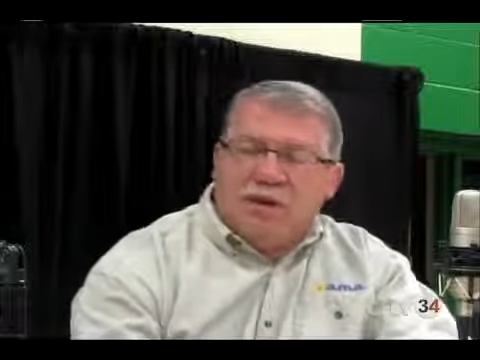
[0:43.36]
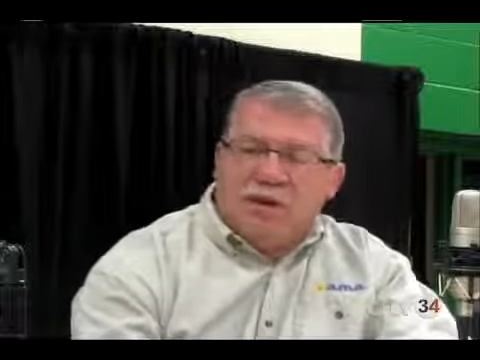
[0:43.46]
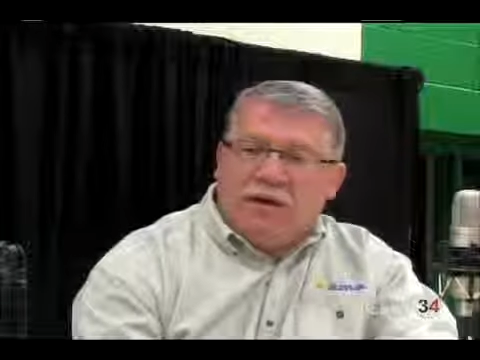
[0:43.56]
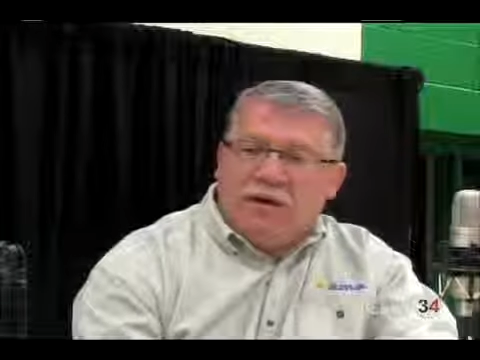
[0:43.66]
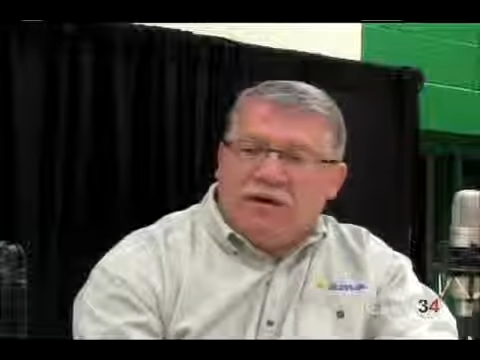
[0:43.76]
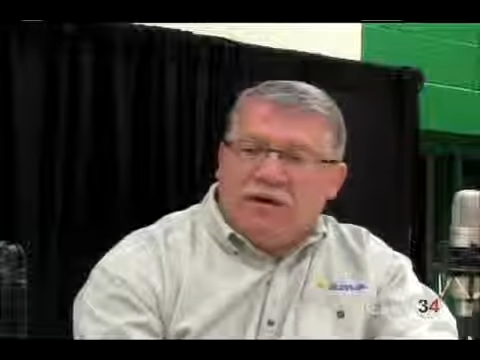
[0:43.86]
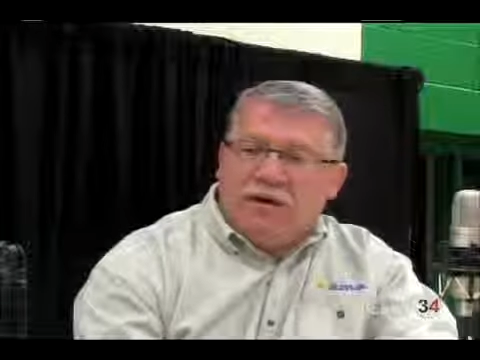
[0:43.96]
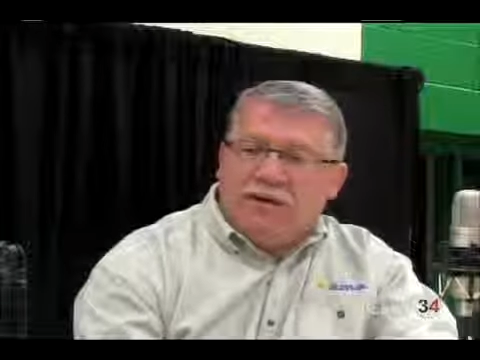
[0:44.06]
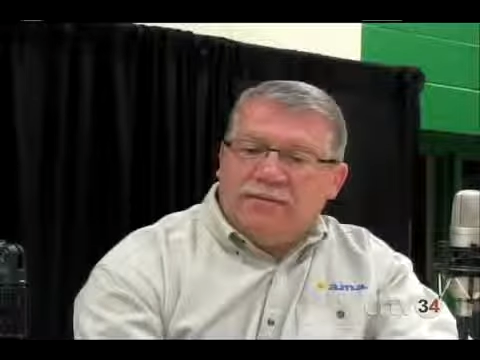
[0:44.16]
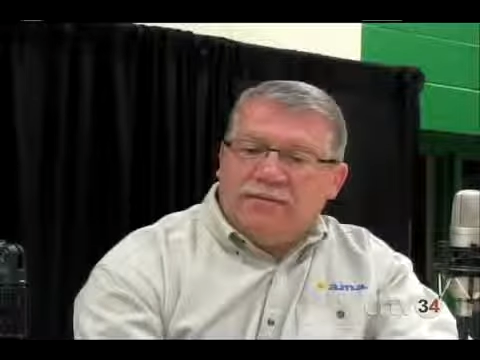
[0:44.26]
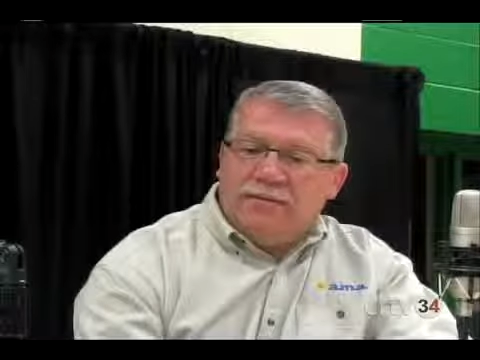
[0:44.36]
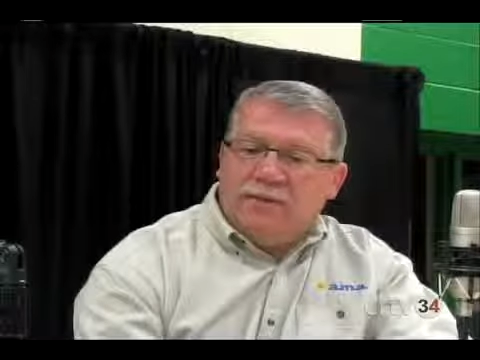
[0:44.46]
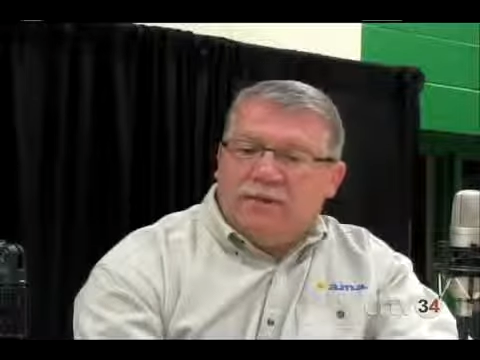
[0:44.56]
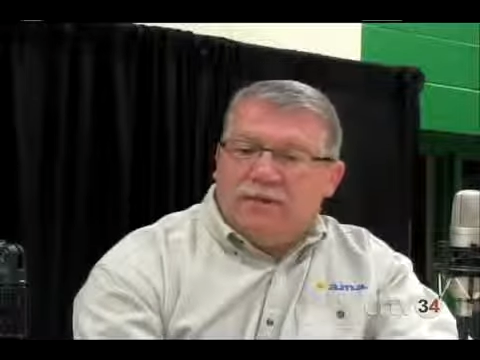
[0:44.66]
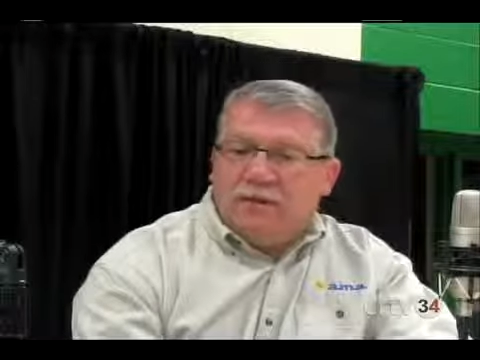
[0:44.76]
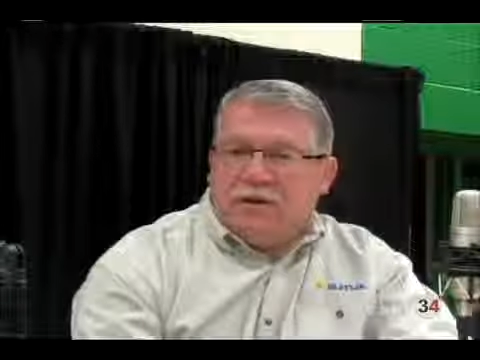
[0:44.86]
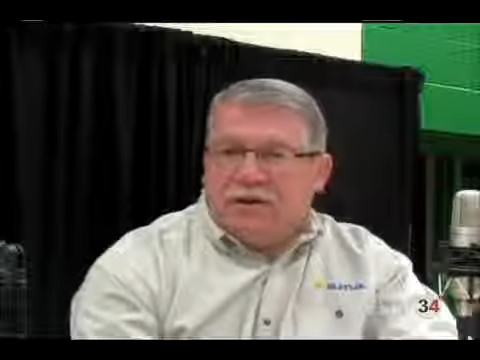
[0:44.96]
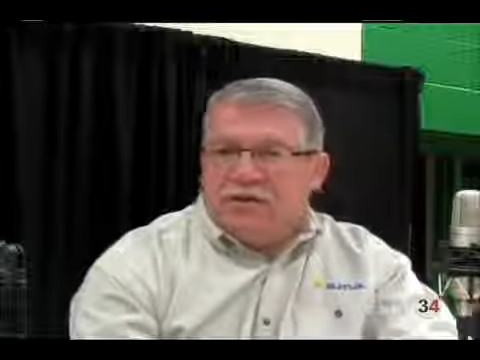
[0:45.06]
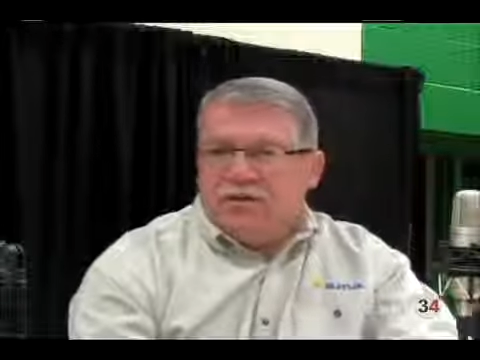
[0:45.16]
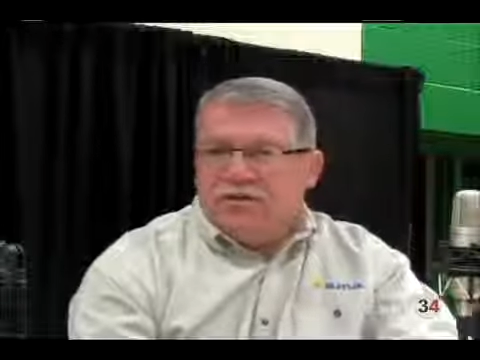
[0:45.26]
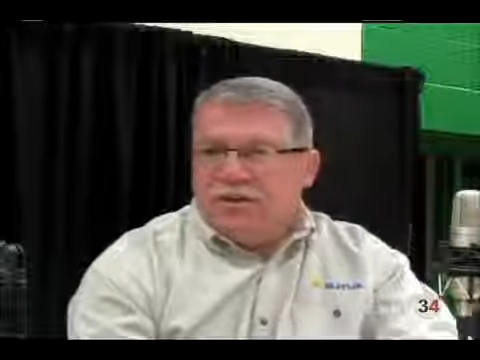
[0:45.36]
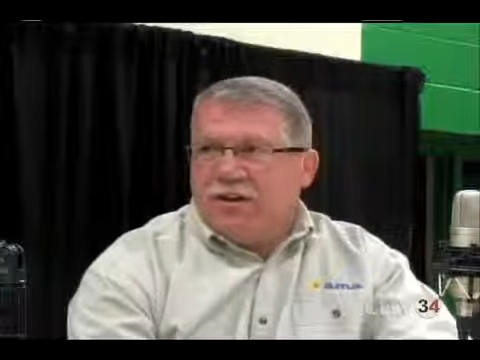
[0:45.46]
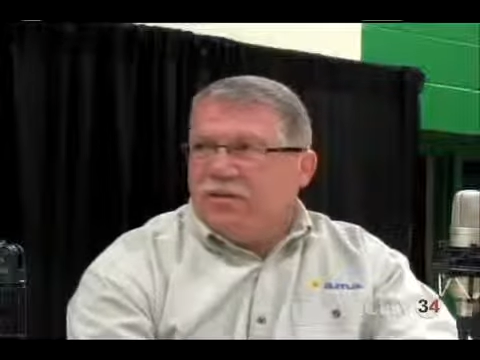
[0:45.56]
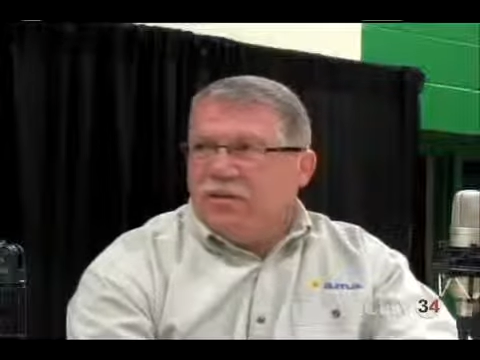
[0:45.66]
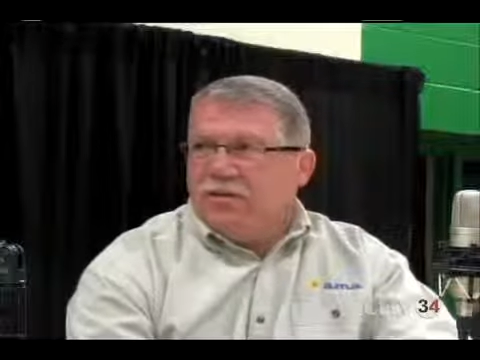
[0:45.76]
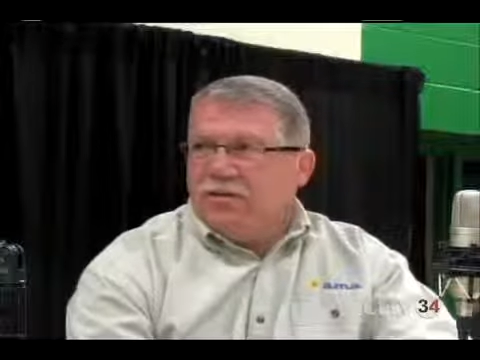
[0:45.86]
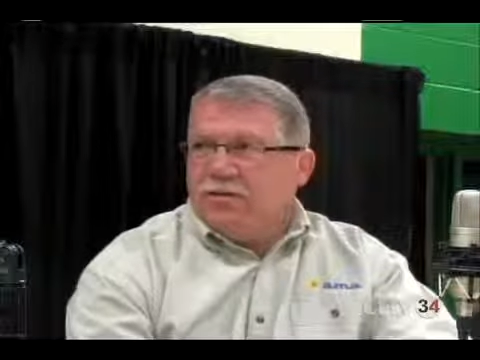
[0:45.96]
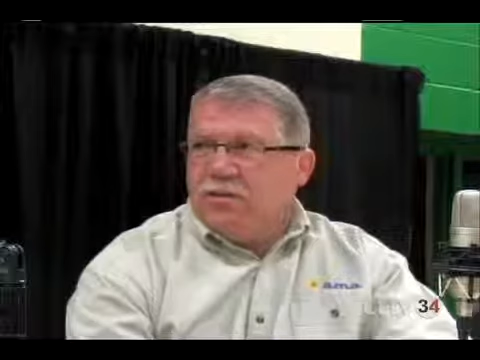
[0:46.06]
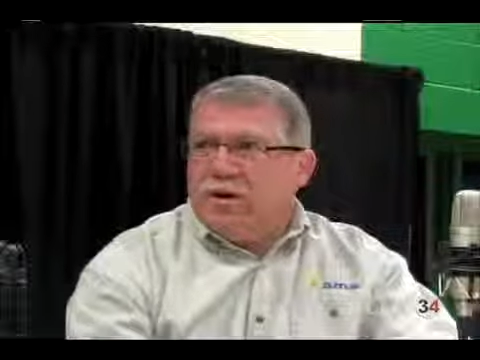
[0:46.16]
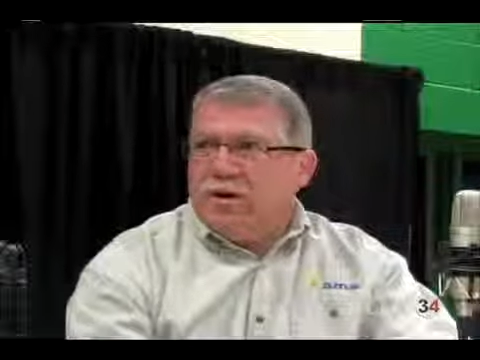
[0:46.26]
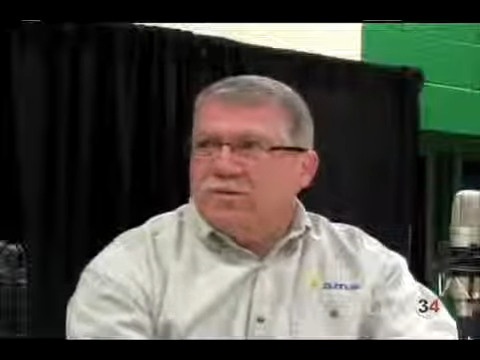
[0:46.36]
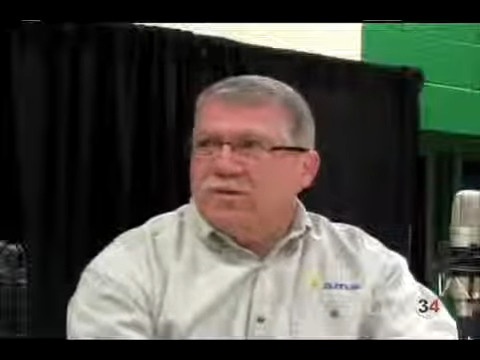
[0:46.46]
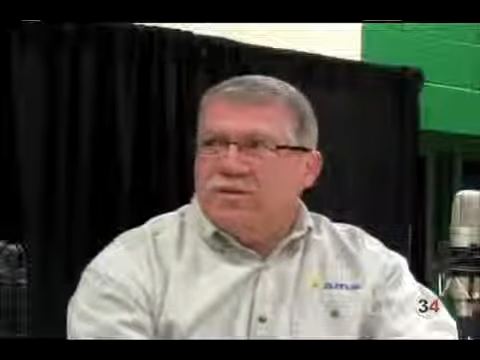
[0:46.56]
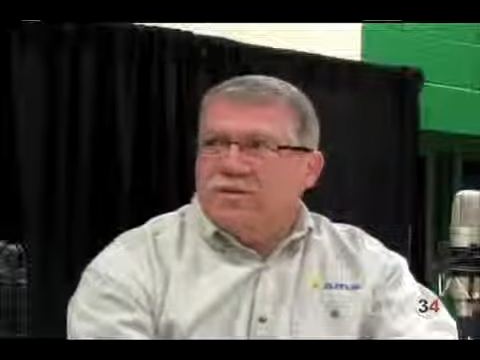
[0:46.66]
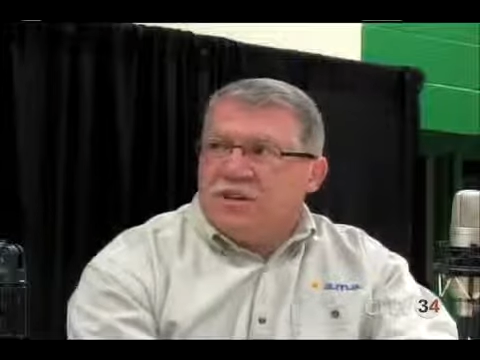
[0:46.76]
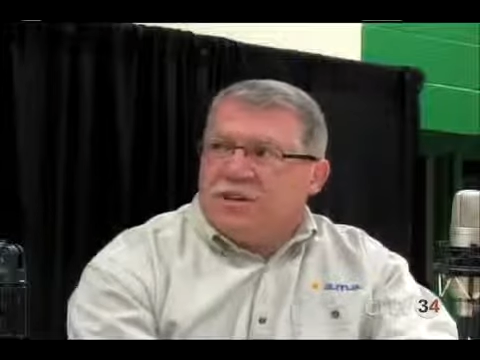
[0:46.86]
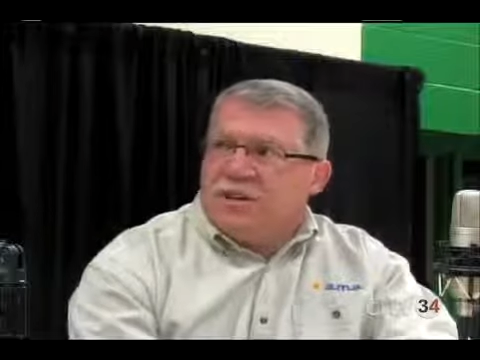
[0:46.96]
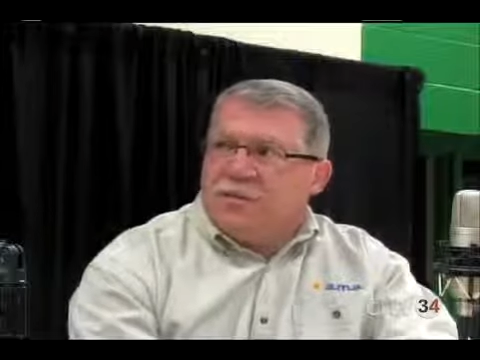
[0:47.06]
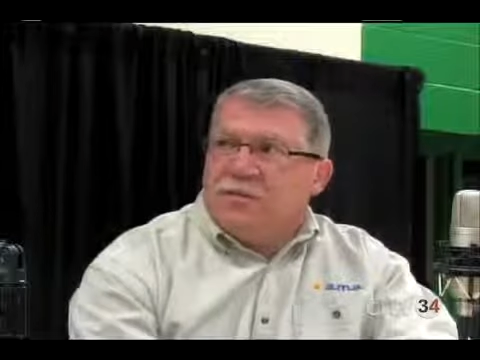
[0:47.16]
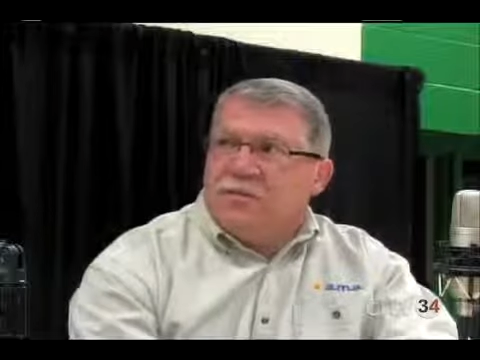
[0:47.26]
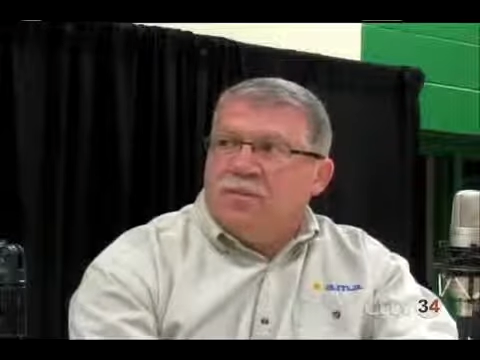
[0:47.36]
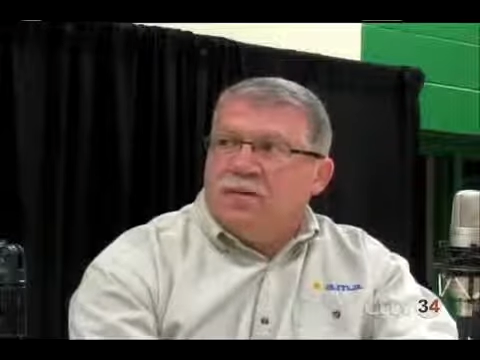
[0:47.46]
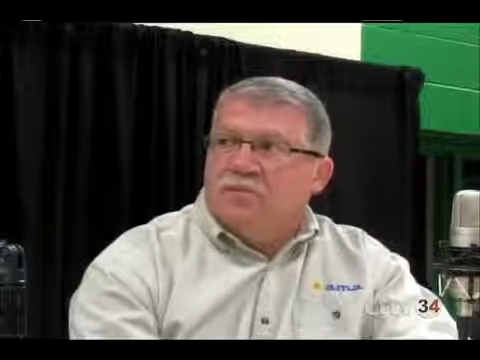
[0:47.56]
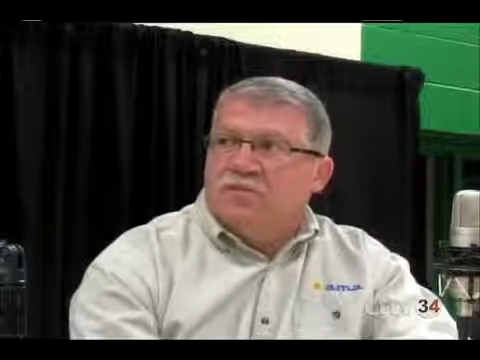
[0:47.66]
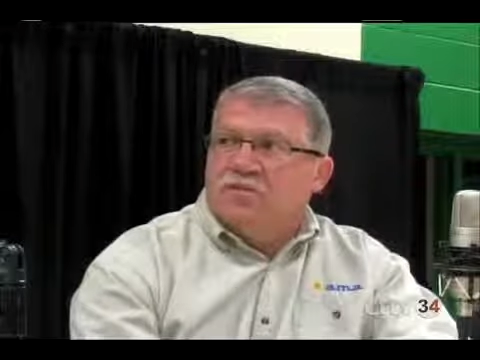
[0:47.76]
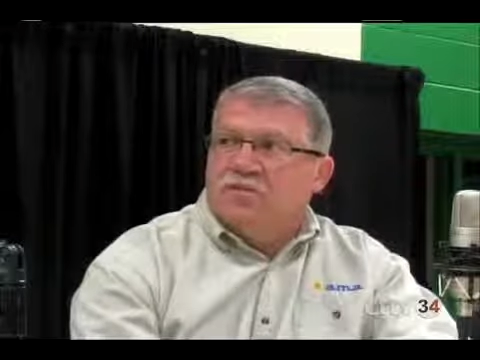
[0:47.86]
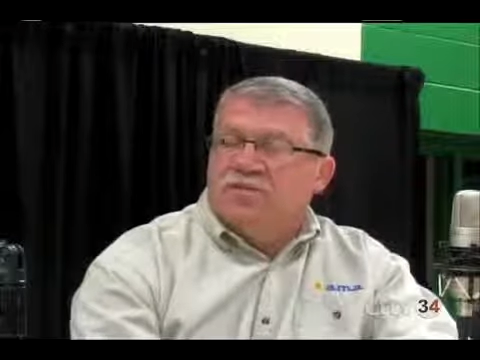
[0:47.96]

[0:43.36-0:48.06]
And uh, eventually he worked his way into the seeding business,